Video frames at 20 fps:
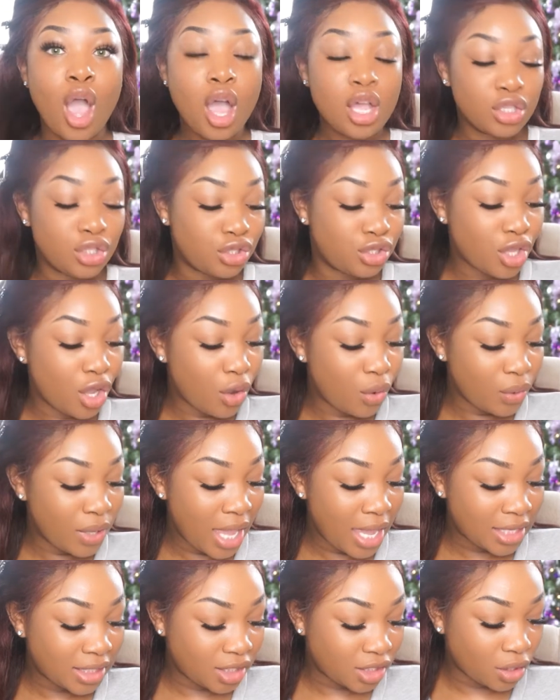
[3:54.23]
so
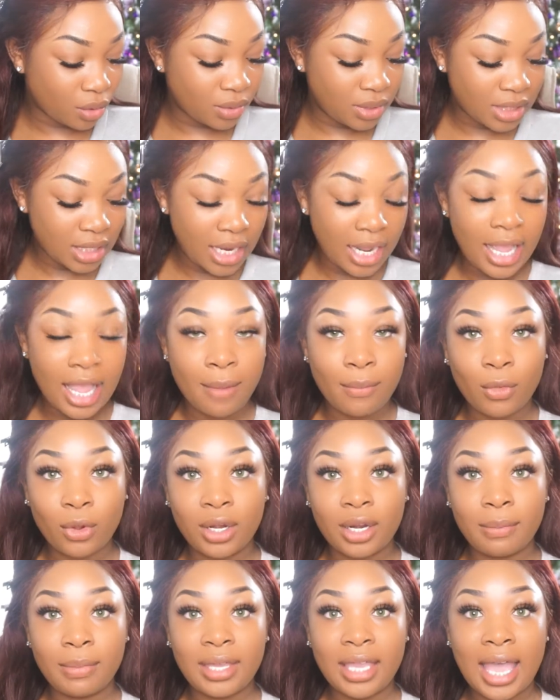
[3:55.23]
yes, so today I'm
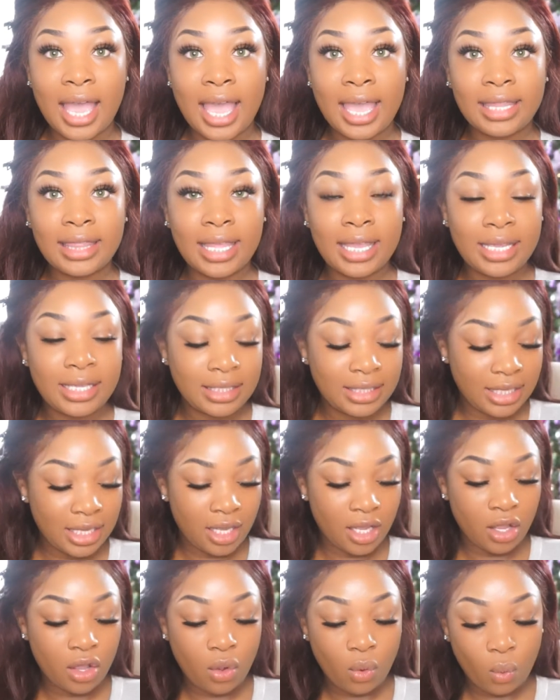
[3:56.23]
going to be
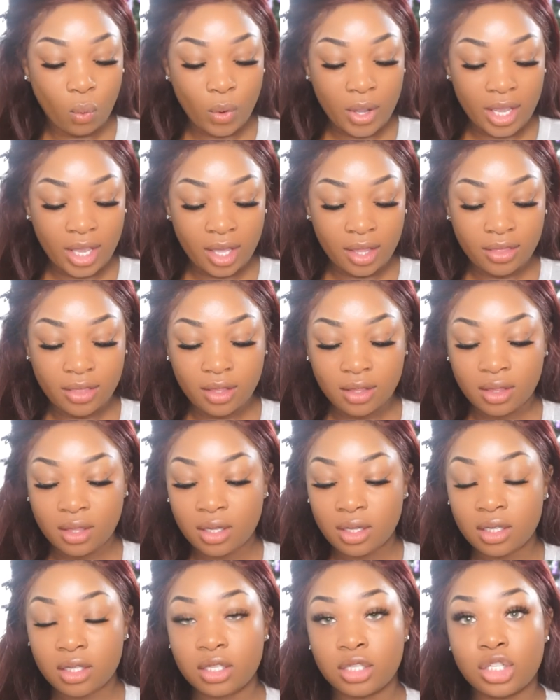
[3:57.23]
highlighting with
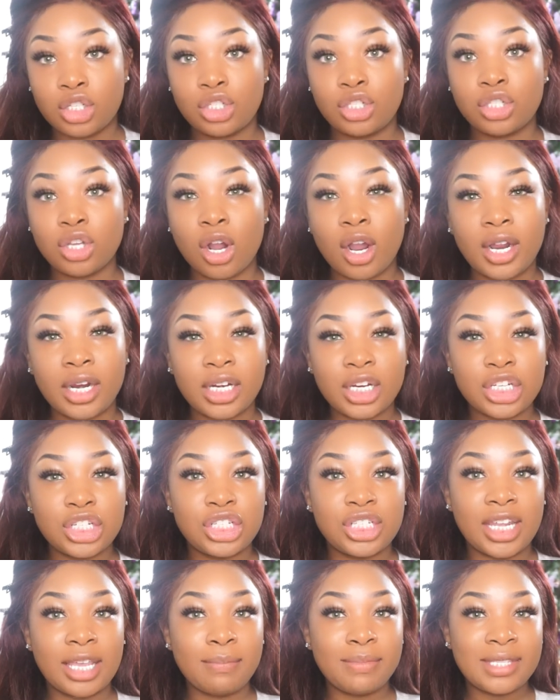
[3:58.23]
the Tarte
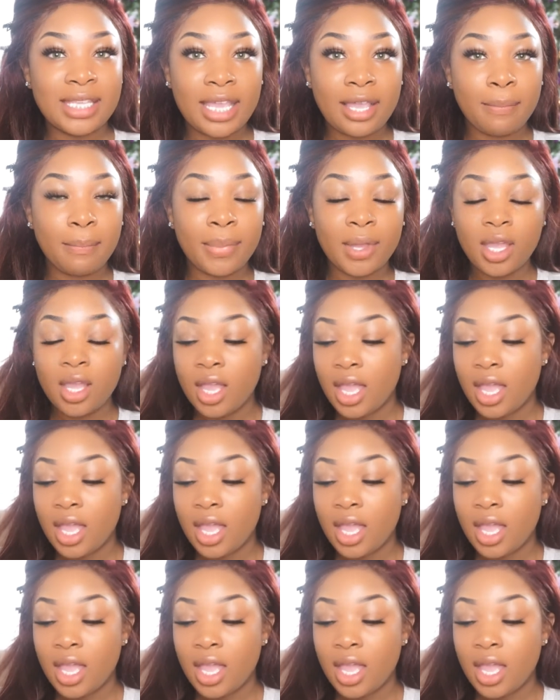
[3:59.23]
Shape Tape,